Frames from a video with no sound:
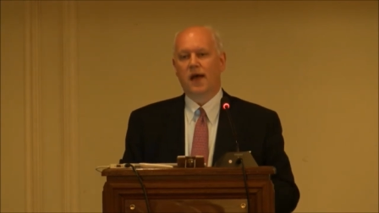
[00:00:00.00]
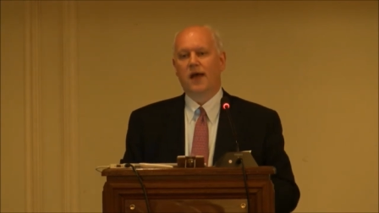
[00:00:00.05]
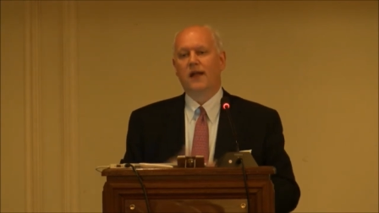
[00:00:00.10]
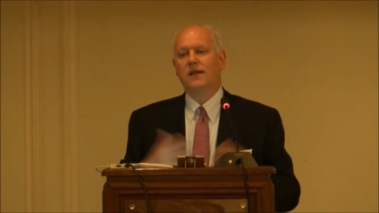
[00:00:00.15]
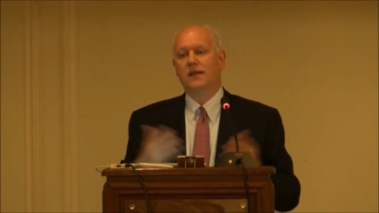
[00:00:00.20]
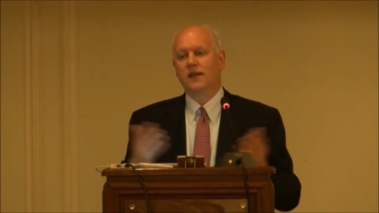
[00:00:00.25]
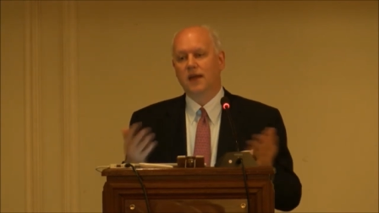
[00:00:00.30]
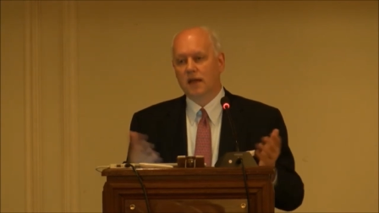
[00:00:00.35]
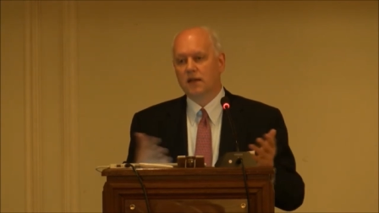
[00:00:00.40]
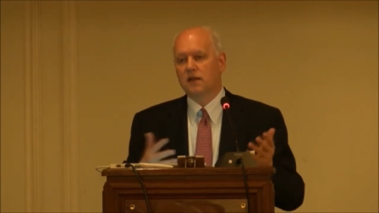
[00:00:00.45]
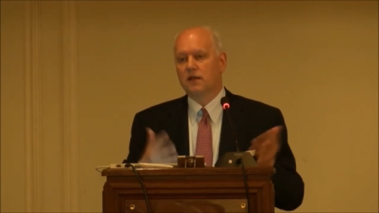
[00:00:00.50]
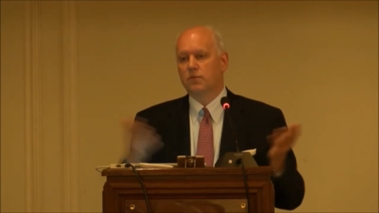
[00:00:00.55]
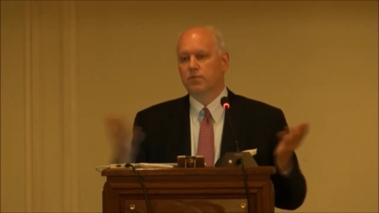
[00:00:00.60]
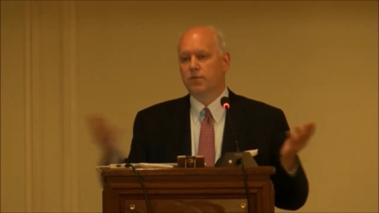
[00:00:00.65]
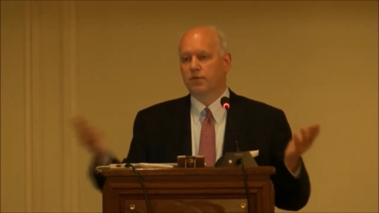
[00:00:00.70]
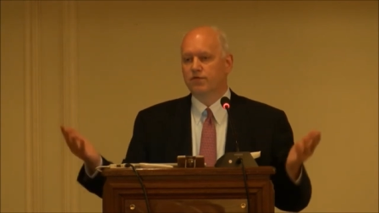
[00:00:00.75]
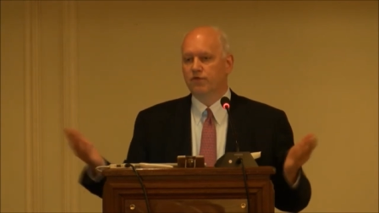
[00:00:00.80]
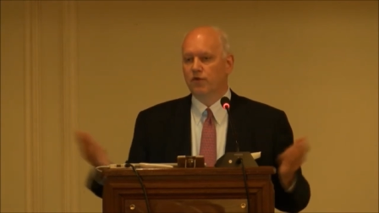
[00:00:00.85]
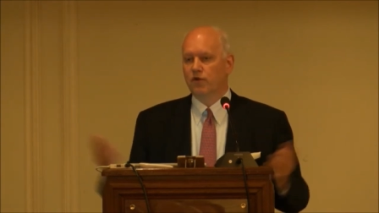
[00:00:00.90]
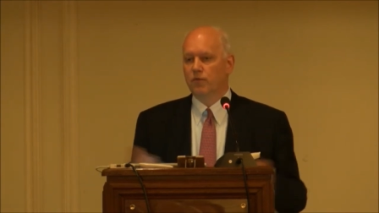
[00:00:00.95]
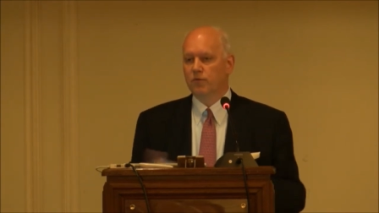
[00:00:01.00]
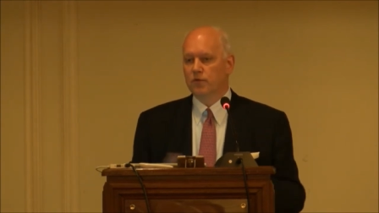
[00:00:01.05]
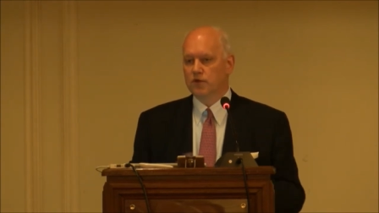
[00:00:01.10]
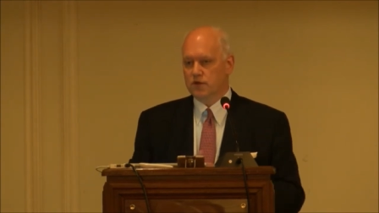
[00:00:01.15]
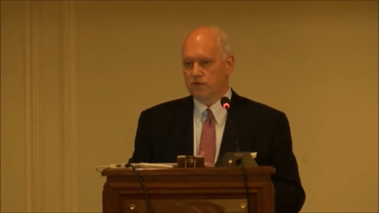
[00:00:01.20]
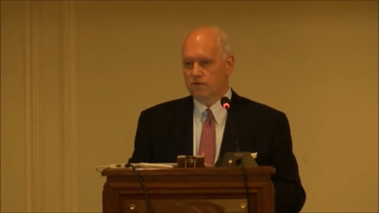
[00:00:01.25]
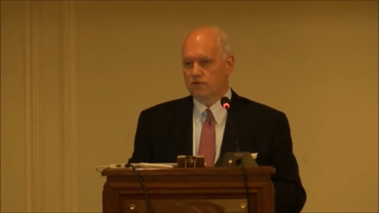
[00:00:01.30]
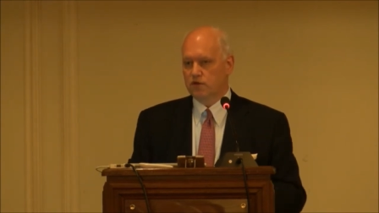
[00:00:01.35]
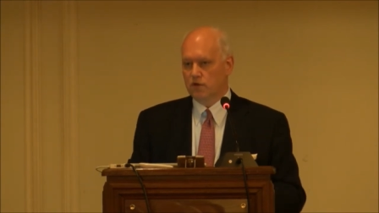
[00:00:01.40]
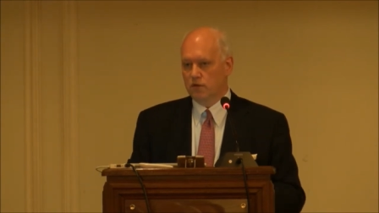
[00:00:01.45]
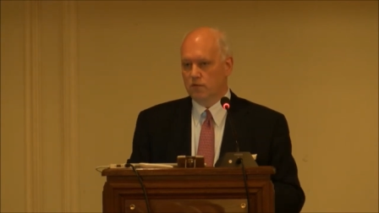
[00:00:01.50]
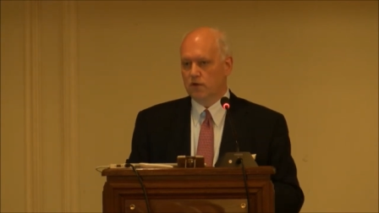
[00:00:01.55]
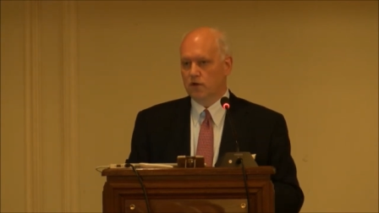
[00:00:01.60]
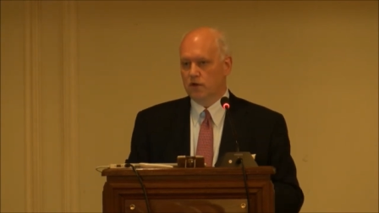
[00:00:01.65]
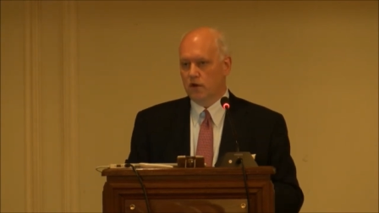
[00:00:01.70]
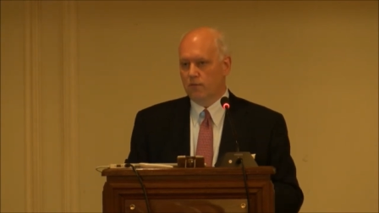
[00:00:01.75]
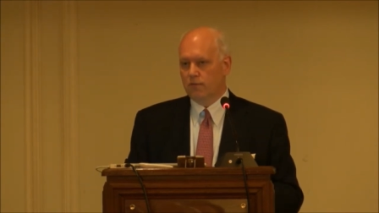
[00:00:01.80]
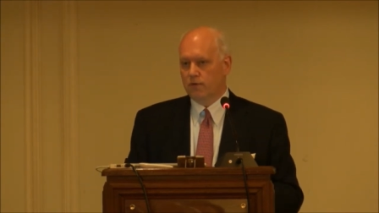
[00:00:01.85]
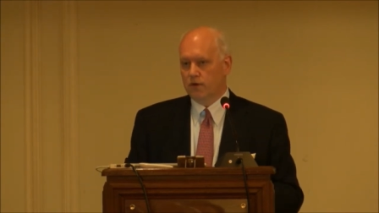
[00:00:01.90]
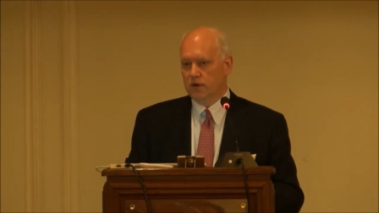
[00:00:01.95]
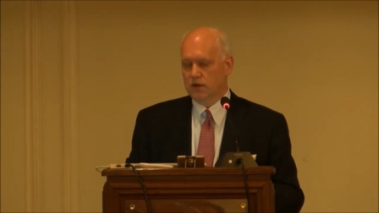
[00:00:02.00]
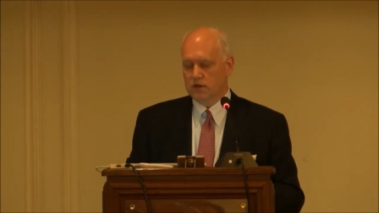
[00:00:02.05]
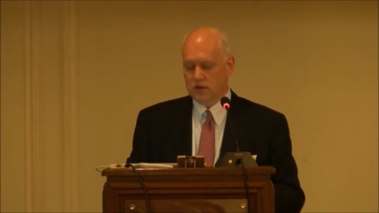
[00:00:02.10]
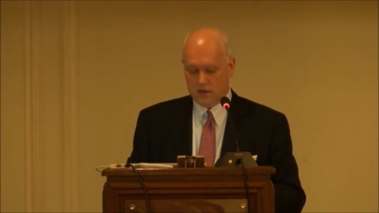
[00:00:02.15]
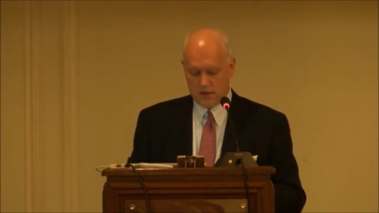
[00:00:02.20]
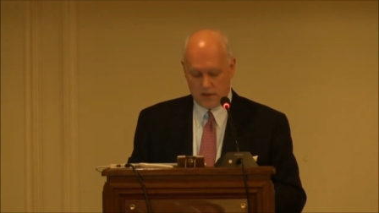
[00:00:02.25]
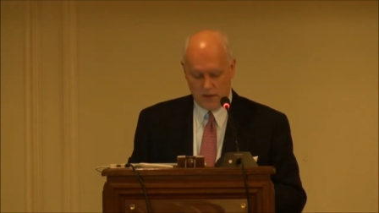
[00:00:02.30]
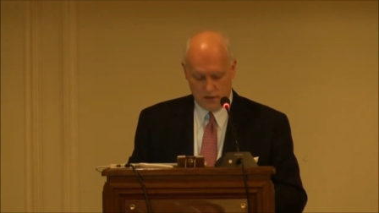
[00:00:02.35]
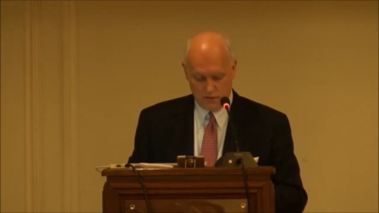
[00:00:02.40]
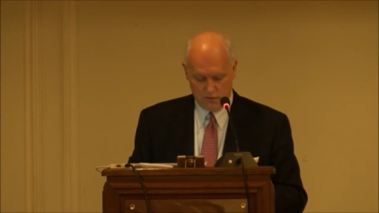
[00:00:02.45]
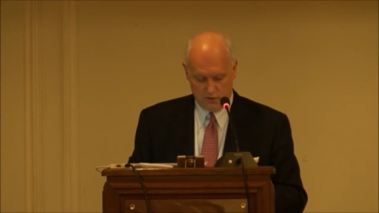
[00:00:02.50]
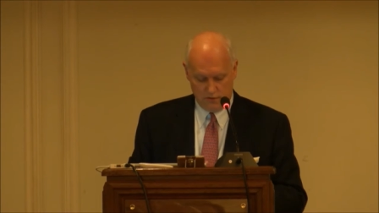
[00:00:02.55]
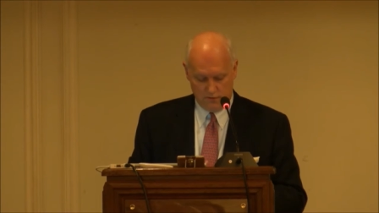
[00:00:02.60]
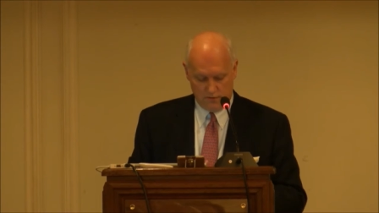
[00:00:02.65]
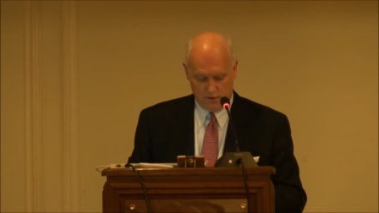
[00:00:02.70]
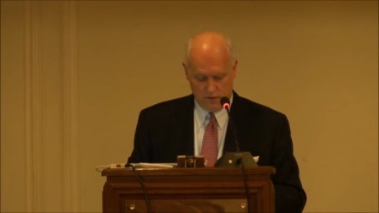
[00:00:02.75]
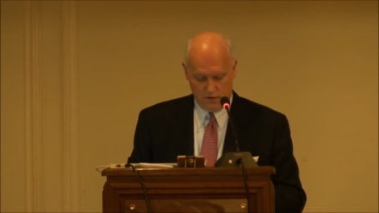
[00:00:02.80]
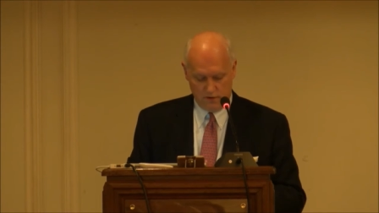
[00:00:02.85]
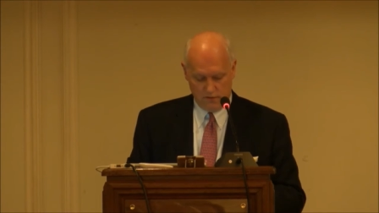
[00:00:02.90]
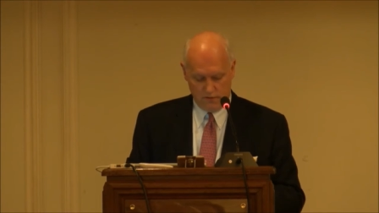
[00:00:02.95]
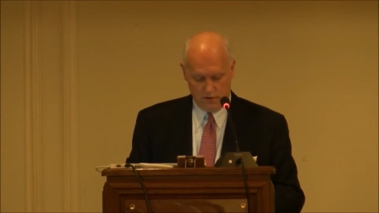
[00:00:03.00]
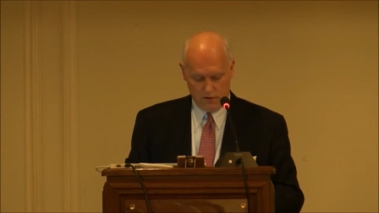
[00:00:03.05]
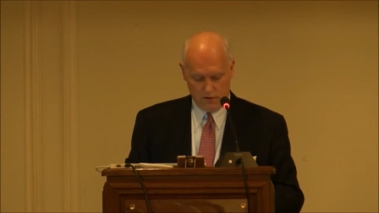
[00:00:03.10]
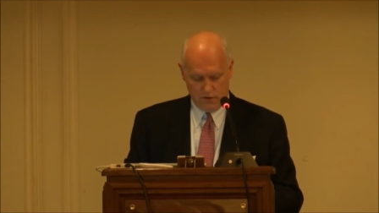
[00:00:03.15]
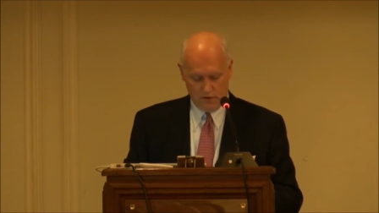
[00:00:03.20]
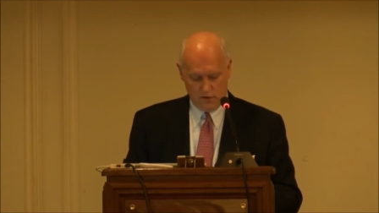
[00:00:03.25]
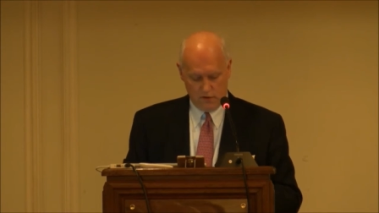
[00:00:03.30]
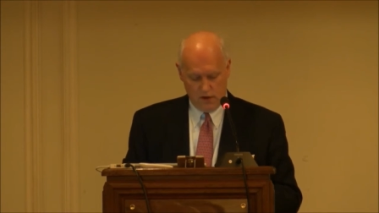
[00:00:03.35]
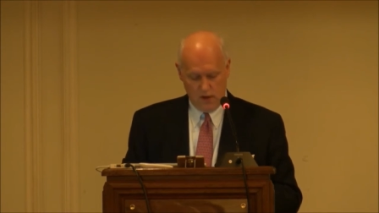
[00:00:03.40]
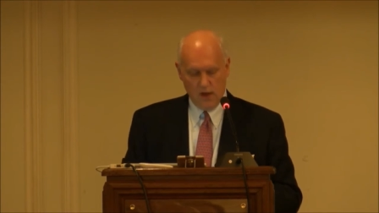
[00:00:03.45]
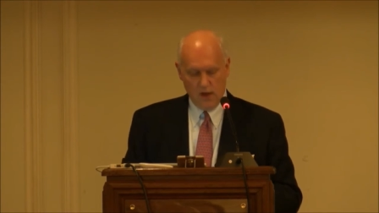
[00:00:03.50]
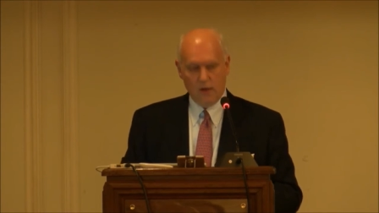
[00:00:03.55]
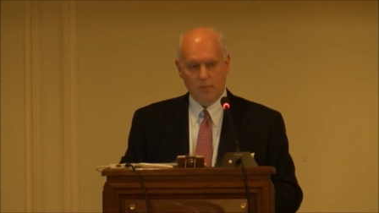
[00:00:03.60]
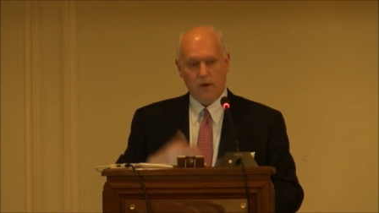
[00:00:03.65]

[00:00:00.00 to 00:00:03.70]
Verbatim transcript: and yet the performance of German companies is actually very, very good.